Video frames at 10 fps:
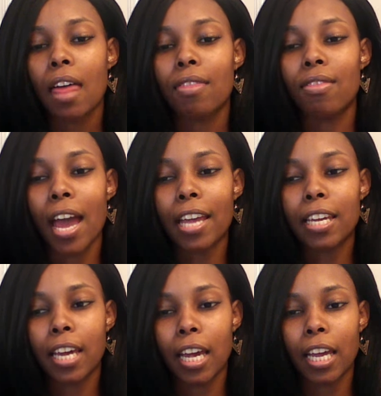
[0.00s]
they
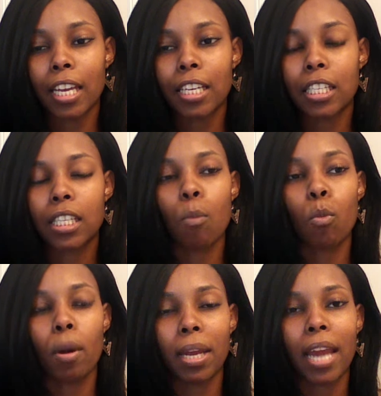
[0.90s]
get some
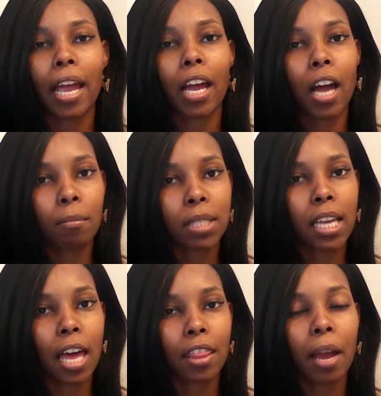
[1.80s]
women that can come
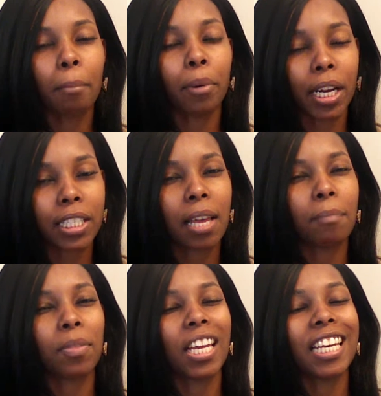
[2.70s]
together and bring
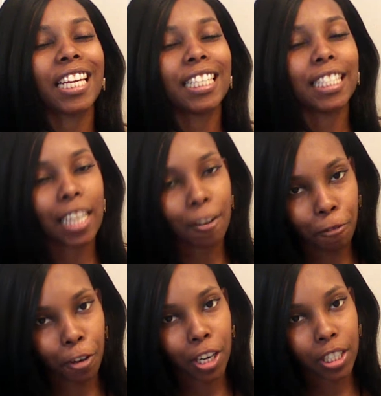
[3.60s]
something
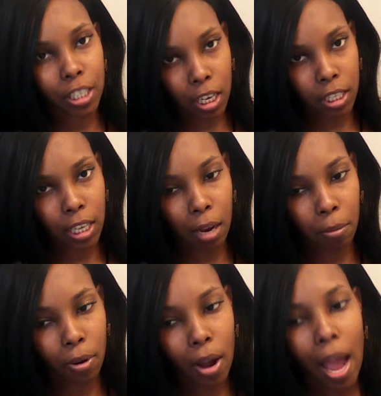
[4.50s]
different to the
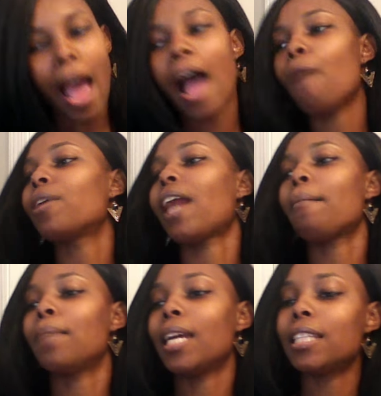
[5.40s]
table. And when I
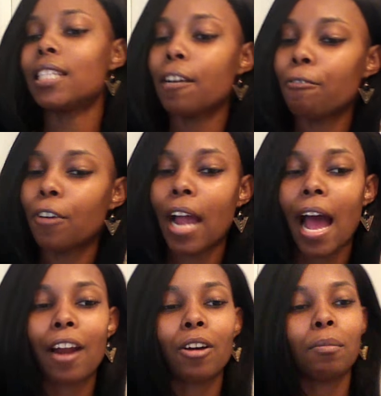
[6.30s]
mean different,
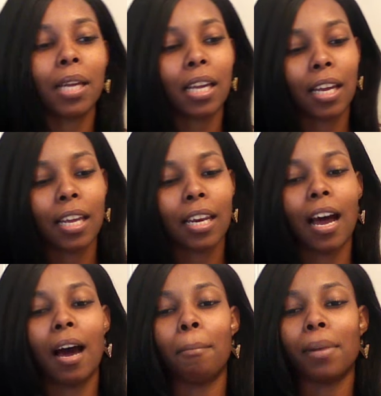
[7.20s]
I don't mean
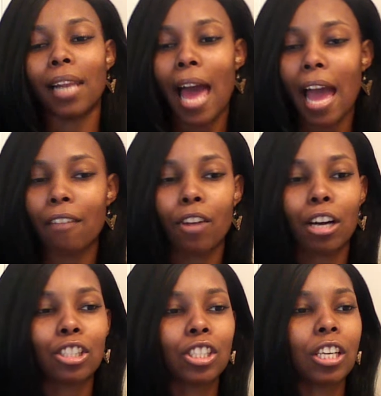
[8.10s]
a black
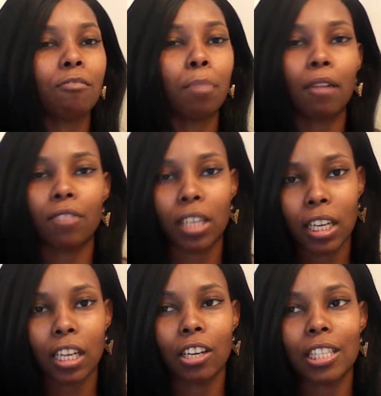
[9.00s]
version of Beverly
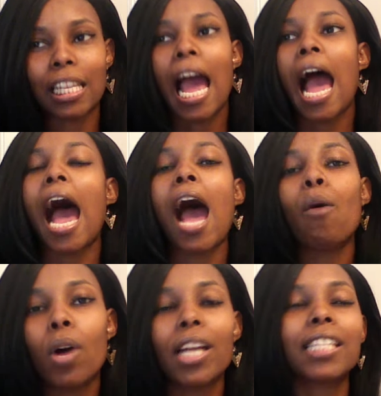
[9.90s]
Hills.
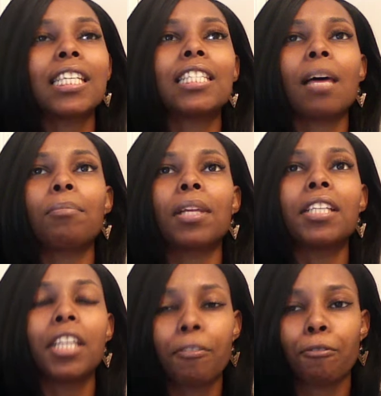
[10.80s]
I want to see
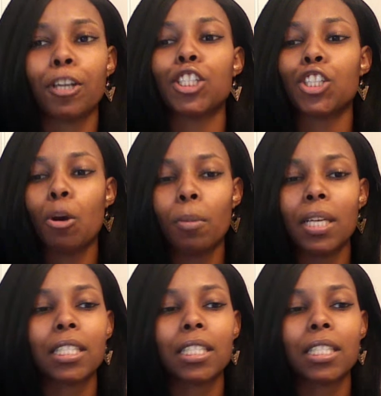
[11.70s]
something different. Show me